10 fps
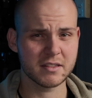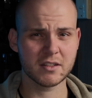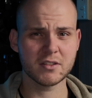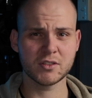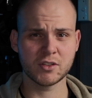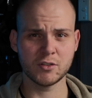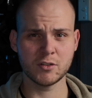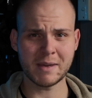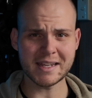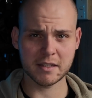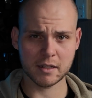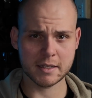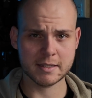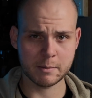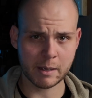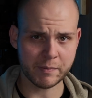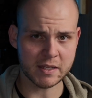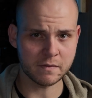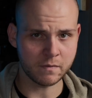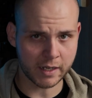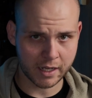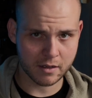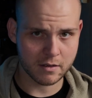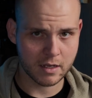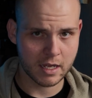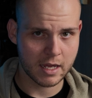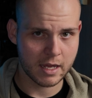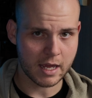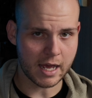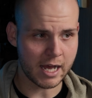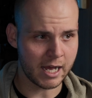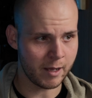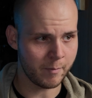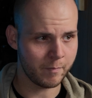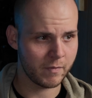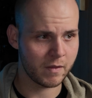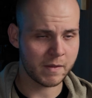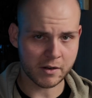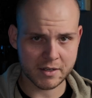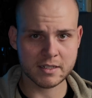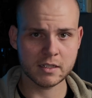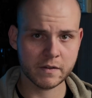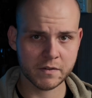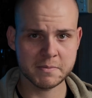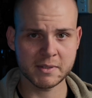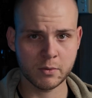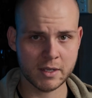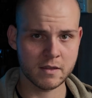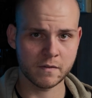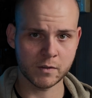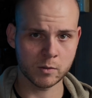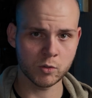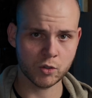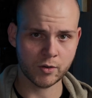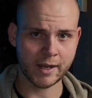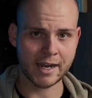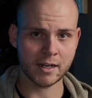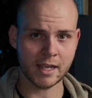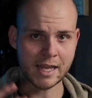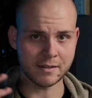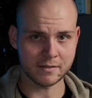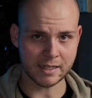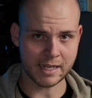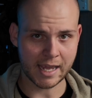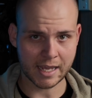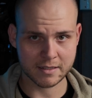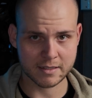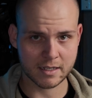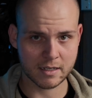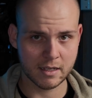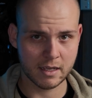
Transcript: So to basically sum up this video, there is a difference between the Film Look Creator and Dehancer.